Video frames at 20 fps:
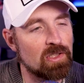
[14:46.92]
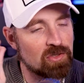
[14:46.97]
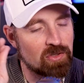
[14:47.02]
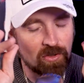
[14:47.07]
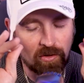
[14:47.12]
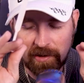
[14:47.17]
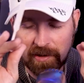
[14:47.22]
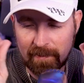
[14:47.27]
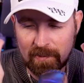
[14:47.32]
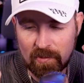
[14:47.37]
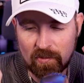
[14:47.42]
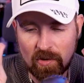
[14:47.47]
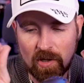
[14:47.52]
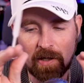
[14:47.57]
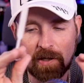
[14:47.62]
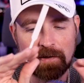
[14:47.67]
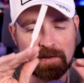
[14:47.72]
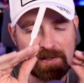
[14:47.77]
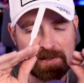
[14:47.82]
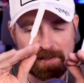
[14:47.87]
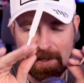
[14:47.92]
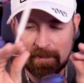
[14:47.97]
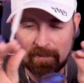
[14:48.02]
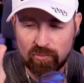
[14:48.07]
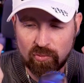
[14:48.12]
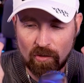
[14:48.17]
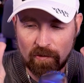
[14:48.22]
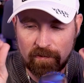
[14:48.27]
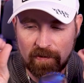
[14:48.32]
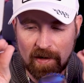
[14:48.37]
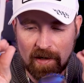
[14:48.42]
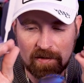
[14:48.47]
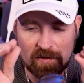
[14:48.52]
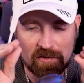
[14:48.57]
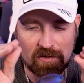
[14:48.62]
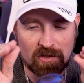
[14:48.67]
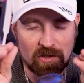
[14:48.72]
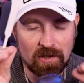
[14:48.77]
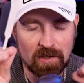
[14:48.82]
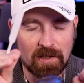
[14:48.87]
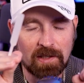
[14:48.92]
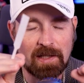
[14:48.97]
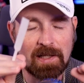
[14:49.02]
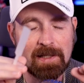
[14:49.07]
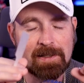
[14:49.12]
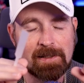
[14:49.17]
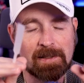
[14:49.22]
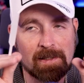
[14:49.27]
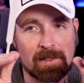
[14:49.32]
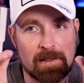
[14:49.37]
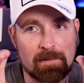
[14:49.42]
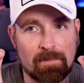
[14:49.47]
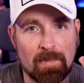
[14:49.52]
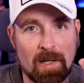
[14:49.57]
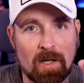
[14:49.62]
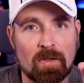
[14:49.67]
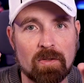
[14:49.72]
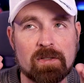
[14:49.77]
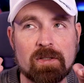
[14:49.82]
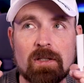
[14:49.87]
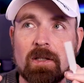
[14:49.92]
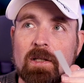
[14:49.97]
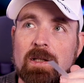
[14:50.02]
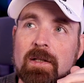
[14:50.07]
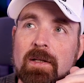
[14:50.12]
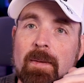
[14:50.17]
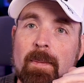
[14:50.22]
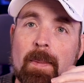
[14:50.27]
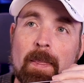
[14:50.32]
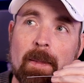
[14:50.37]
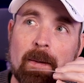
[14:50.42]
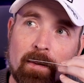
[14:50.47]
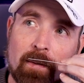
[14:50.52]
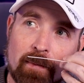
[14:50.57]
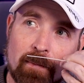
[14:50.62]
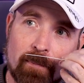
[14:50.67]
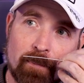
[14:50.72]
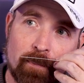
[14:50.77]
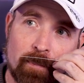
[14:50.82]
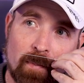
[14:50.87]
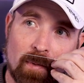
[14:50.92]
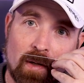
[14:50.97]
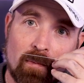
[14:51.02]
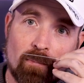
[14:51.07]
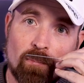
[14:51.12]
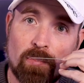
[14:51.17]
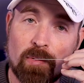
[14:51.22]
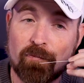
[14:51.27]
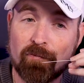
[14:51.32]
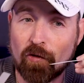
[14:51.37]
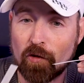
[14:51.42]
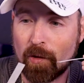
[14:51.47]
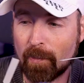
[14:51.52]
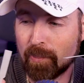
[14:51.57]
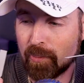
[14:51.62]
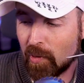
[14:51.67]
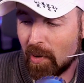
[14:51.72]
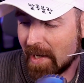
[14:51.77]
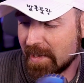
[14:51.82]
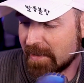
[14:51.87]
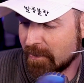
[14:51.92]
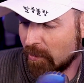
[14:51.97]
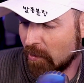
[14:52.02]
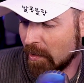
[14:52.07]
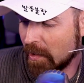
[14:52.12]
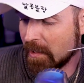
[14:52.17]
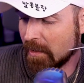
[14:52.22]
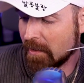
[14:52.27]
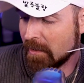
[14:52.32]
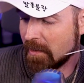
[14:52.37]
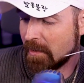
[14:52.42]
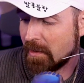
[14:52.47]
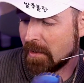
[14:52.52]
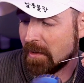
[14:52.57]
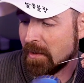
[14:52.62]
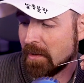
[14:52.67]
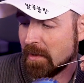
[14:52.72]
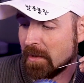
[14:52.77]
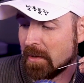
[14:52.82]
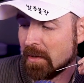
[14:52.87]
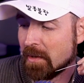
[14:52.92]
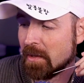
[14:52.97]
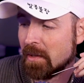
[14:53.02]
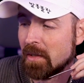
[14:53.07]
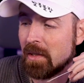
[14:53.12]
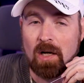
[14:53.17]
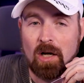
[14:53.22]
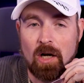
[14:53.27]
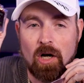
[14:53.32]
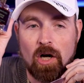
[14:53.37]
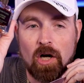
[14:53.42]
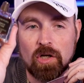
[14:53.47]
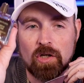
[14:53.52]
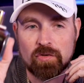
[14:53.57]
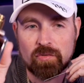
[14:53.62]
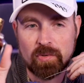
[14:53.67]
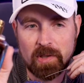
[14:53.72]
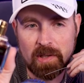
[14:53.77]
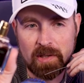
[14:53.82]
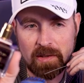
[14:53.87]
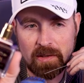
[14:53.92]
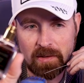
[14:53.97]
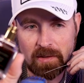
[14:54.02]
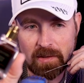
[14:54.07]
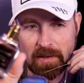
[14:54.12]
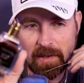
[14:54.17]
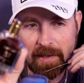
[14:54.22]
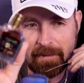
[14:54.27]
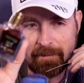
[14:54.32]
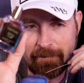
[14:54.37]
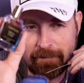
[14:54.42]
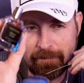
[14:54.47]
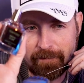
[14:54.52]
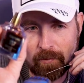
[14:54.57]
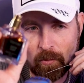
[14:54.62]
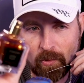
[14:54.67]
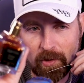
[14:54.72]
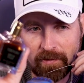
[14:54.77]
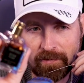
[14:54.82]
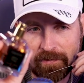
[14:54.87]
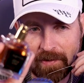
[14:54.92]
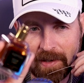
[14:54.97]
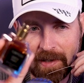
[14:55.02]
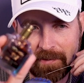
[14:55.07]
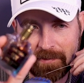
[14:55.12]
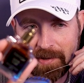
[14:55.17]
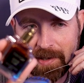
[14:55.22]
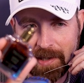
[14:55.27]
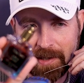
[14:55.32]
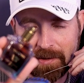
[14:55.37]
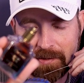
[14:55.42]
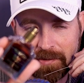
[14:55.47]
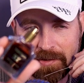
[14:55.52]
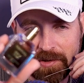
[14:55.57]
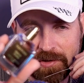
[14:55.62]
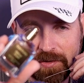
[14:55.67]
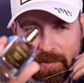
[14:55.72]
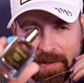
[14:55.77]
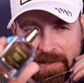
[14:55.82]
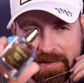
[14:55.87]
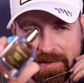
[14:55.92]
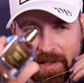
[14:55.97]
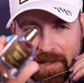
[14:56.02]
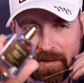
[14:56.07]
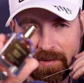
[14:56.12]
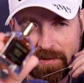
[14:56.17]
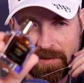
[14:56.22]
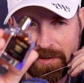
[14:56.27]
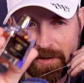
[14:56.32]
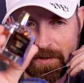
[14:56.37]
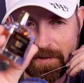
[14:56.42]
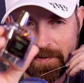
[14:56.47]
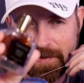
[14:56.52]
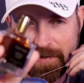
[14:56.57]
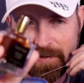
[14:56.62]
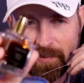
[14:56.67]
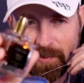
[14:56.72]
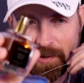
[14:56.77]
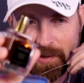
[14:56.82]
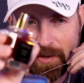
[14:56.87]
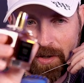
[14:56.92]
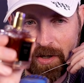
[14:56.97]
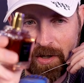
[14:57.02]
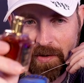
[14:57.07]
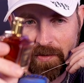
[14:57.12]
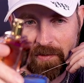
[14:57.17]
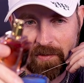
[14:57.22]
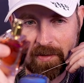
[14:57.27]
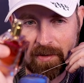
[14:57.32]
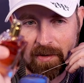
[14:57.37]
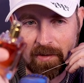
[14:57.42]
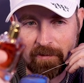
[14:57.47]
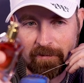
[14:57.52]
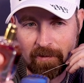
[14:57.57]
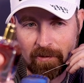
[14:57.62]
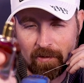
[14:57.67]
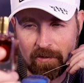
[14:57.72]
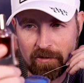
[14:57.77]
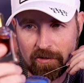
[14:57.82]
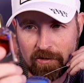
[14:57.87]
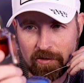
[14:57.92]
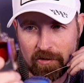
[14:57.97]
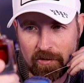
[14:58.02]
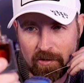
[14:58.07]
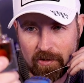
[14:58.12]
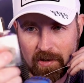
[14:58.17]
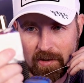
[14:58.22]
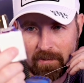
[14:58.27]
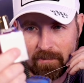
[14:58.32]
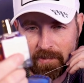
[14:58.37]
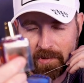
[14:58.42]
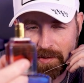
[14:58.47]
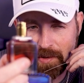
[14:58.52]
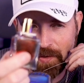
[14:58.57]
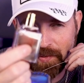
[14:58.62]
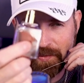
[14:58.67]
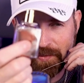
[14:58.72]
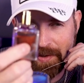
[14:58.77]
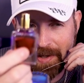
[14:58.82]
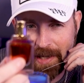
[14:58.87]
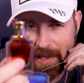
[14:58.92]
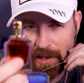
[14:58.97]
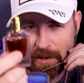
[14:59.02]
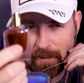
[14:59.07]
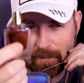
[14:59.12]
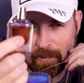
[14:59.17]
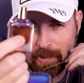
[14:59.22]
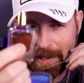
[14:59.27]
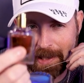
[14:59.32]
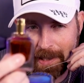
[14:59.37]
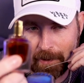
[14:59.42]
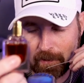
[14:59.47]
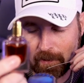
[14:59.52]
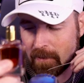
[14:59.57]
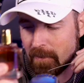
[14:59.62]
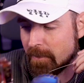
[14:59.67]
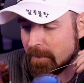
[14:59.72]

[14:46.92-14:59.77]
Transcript: Don't get me wrong. The scent profile is good. It smells good. But for the price point, $145 US dollars on this one on sale for a 30 ml tiny bottle.